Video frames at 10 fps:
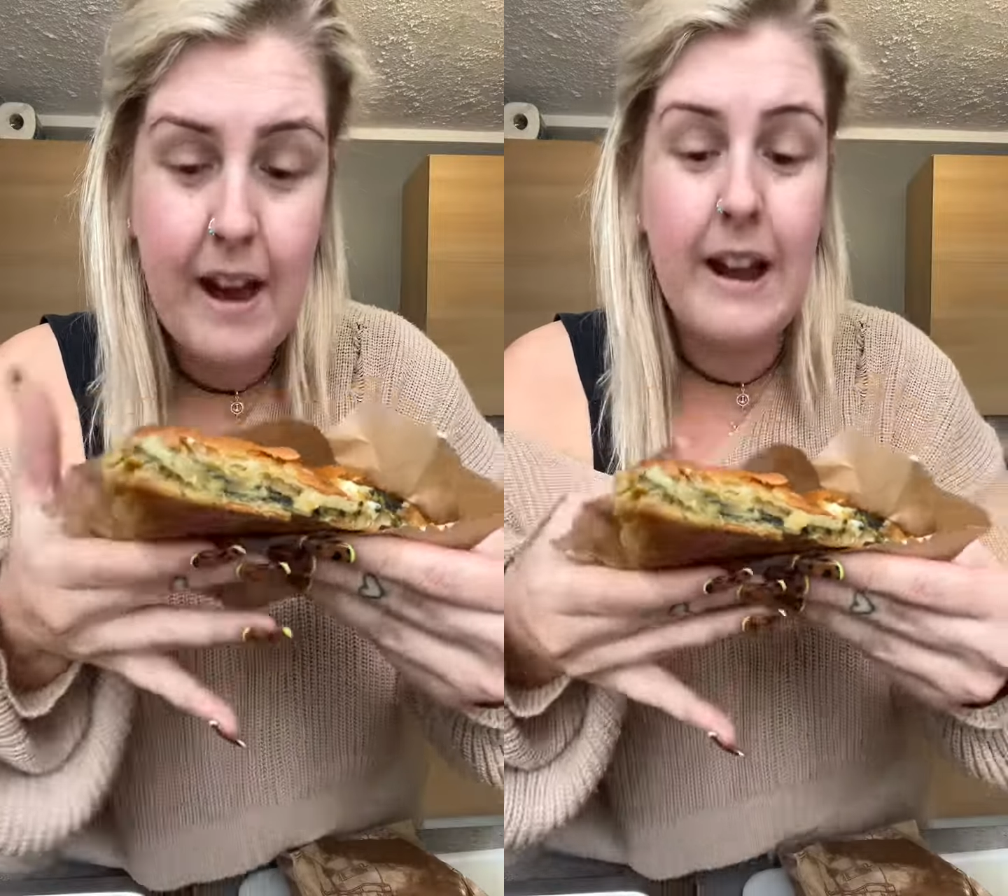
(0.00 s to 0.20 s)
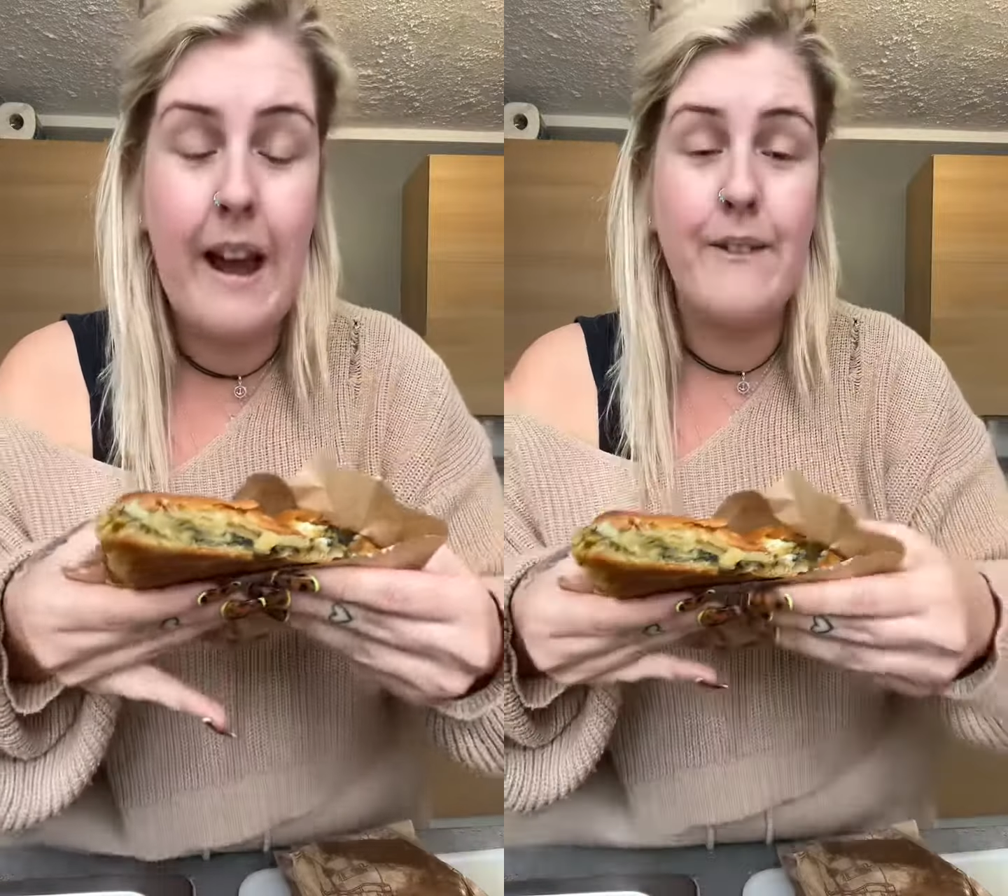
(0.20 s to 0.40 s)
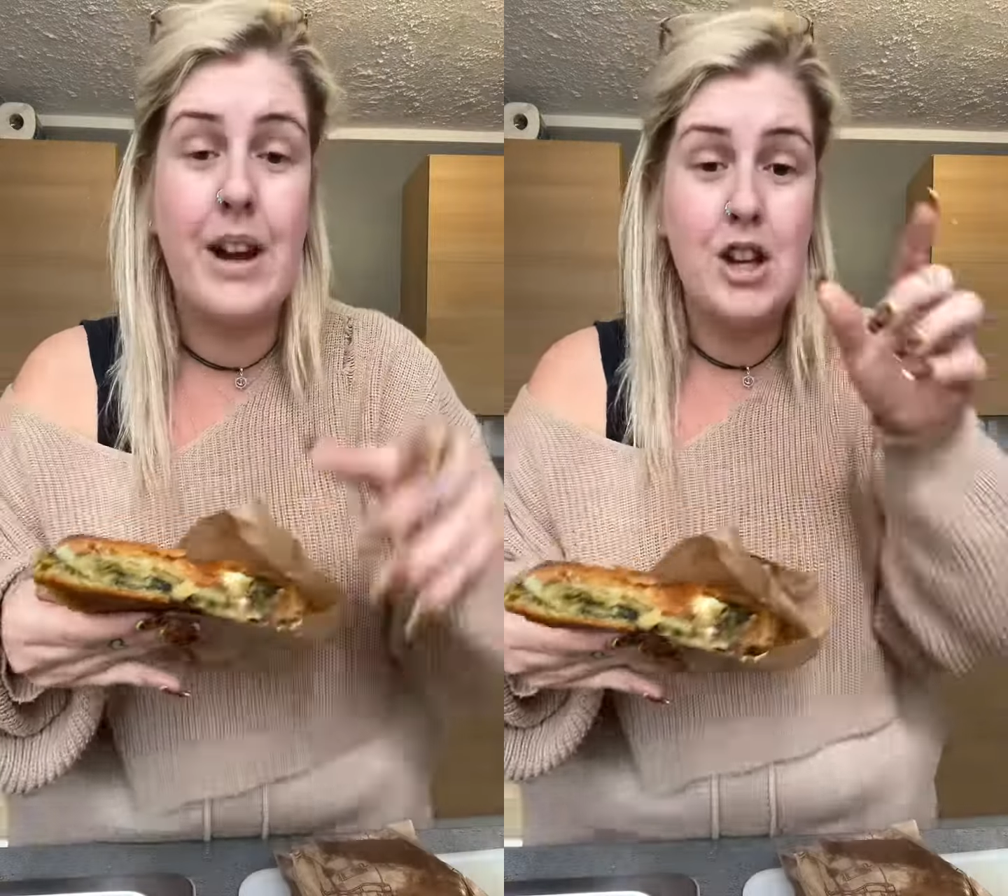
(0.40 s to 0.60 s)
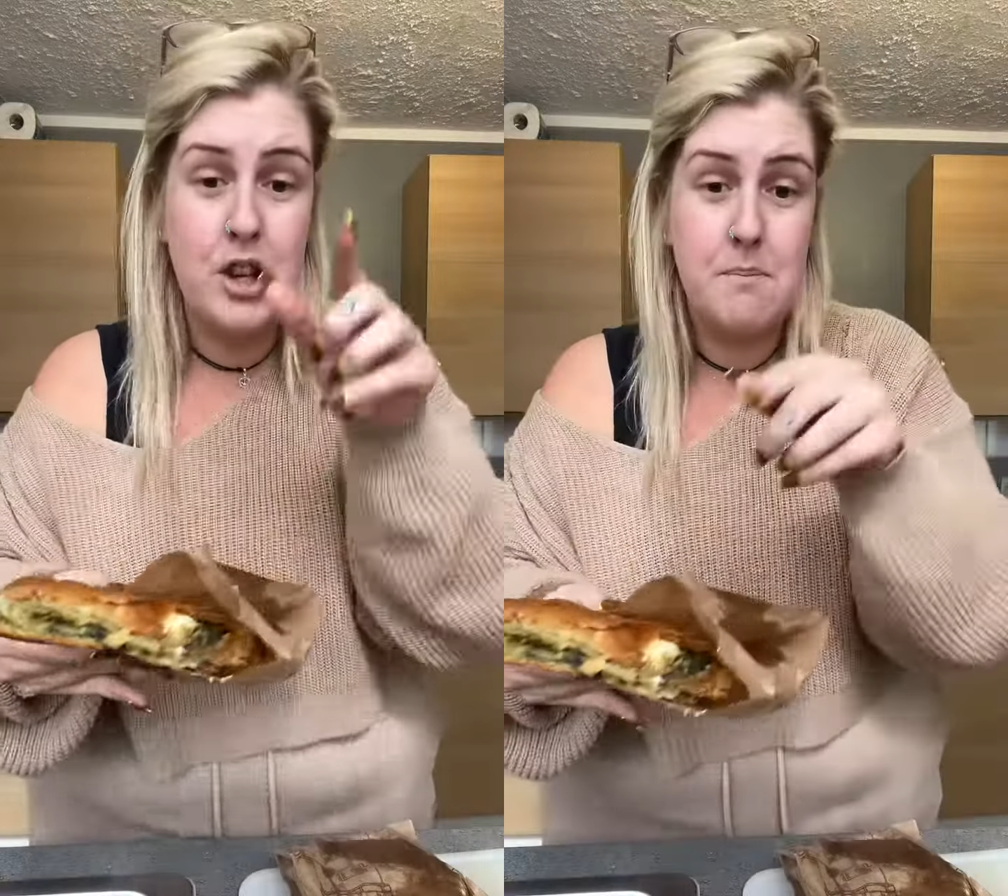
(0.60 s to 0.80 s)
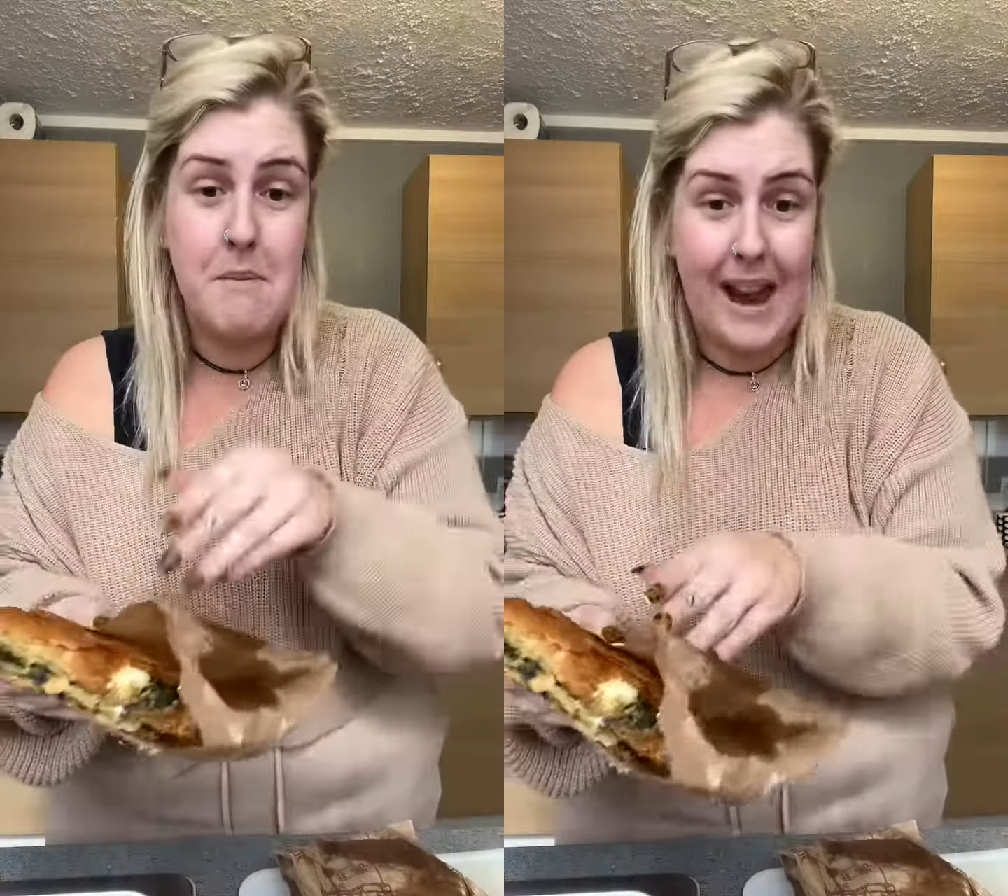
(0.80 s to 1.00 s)
I have
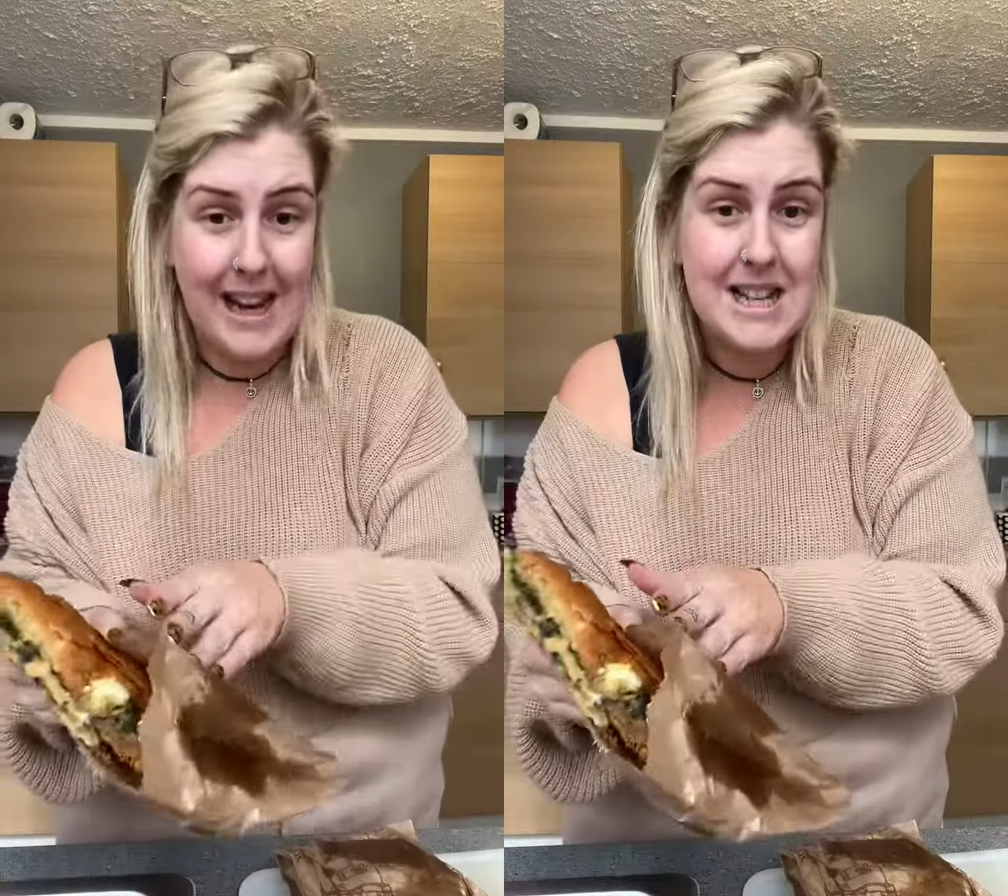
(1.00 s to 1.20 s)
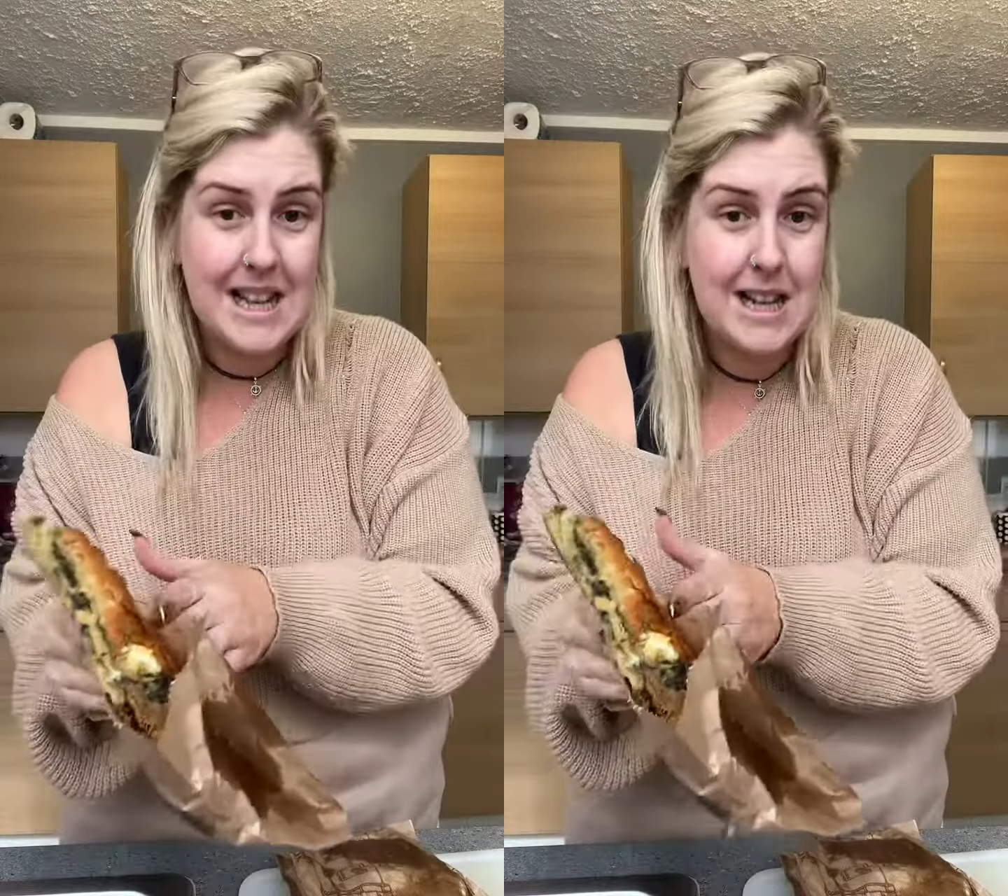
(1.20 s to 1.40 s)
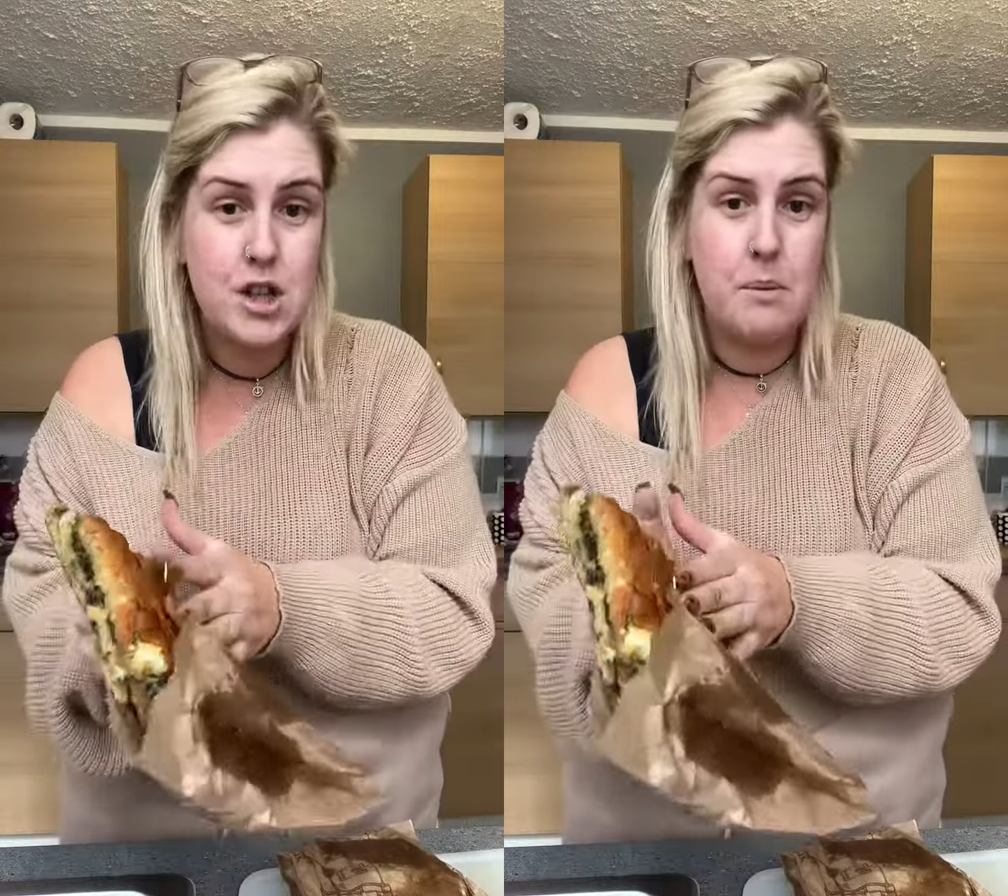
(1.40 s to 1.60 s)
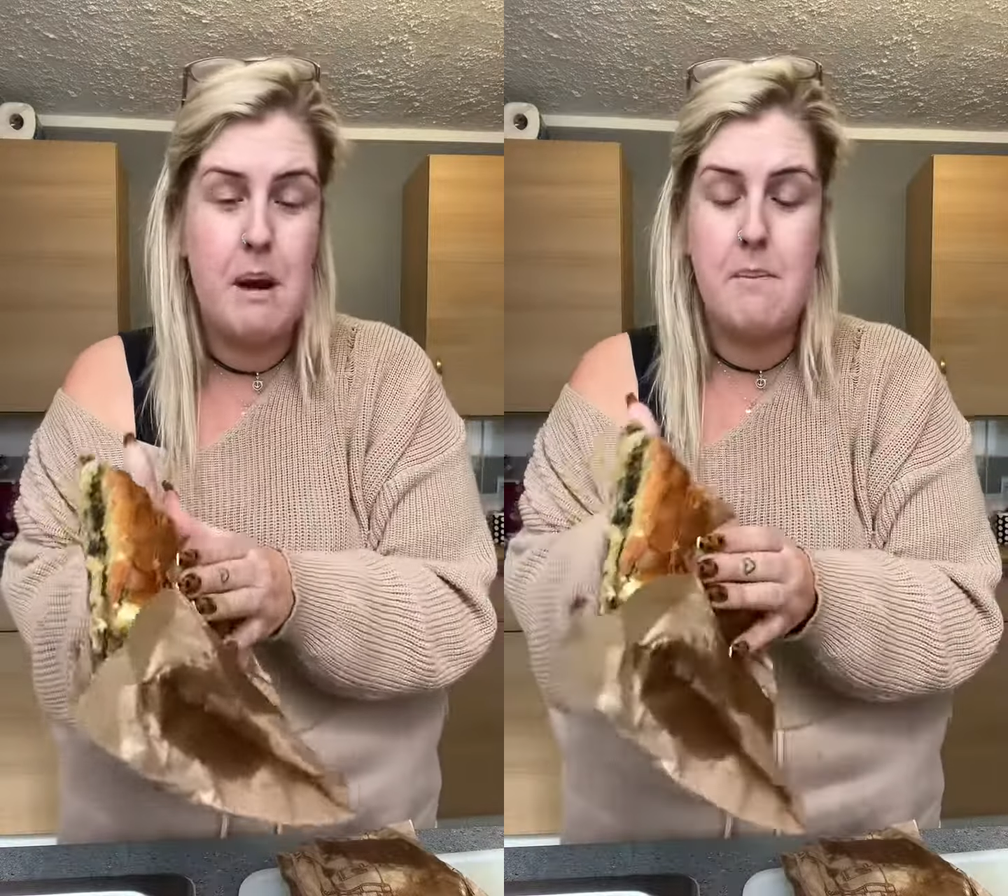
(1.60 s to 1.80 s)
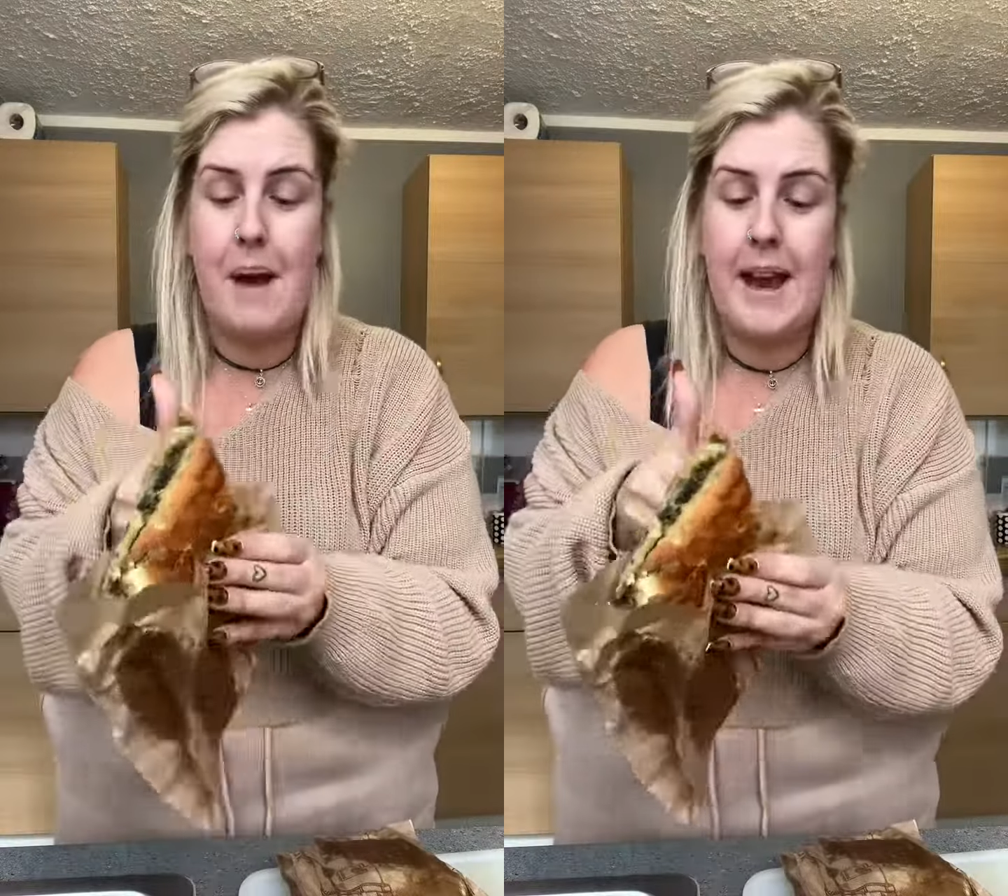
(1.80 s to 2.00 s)
actually made this on
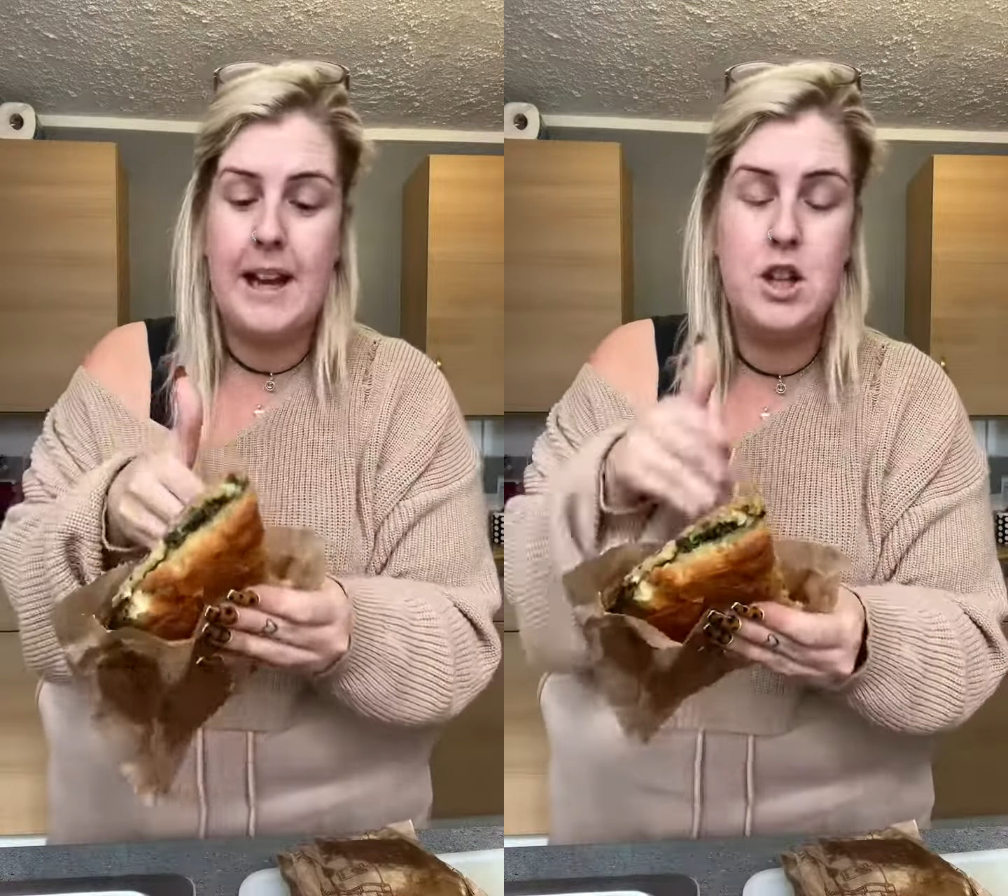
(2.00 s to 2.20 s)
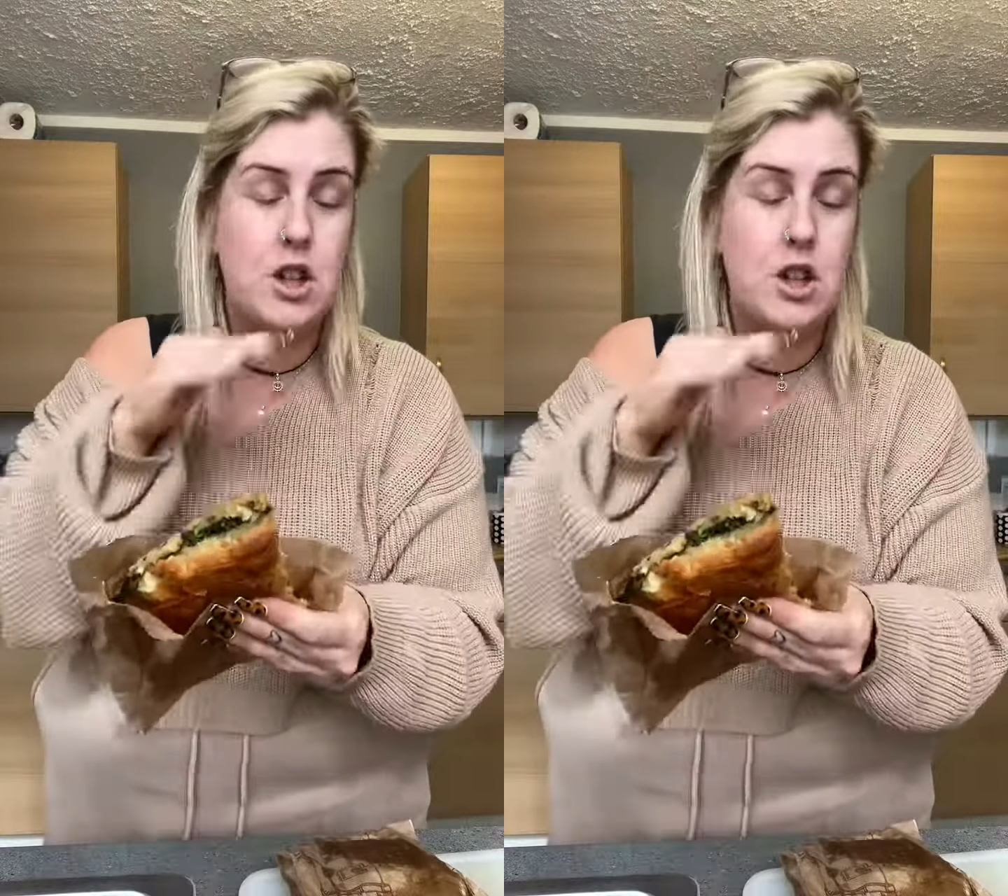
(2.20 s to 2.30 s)
my page.